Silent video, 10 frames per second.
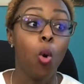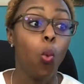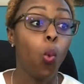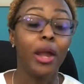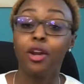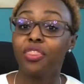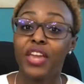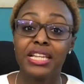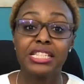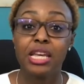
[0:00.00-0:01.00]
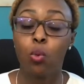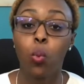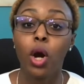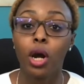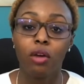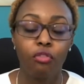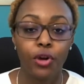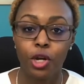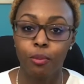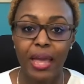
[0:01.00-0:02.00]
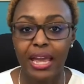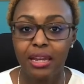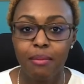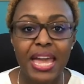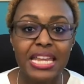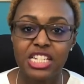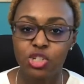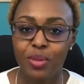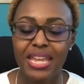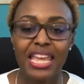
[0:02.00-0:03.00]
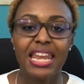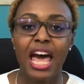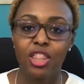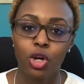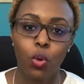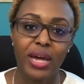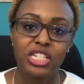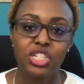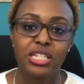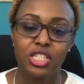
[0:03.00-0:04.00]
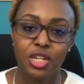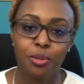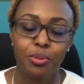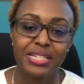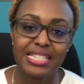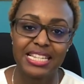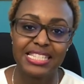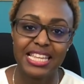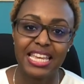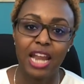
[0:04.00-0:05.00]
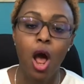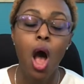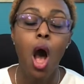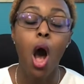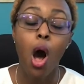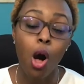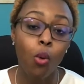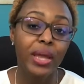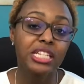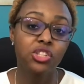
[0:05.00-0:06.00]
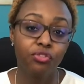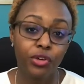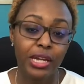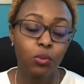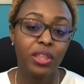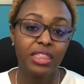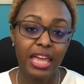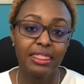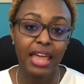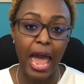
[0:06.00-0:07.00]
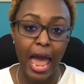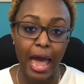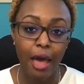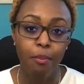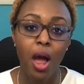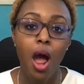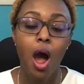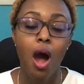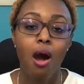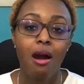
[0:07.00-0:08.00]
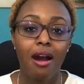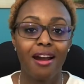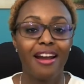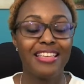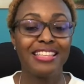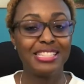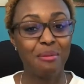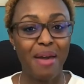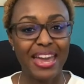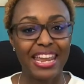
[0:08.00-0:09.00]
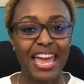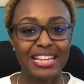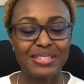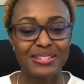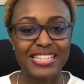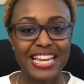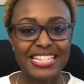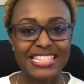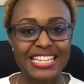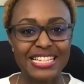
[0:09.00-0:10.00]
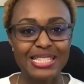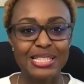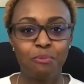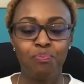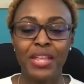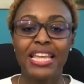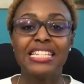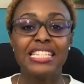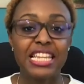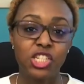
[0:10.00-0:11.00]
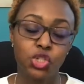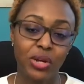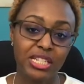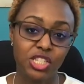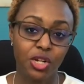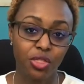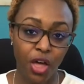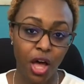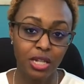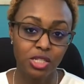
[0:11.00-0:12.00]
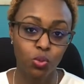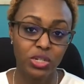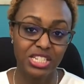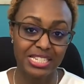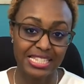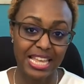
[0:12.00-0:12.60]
What are things that work for your pain management, and other questions that are presented? Always free within the app are somatic exercises, de-stress your thoughts, which is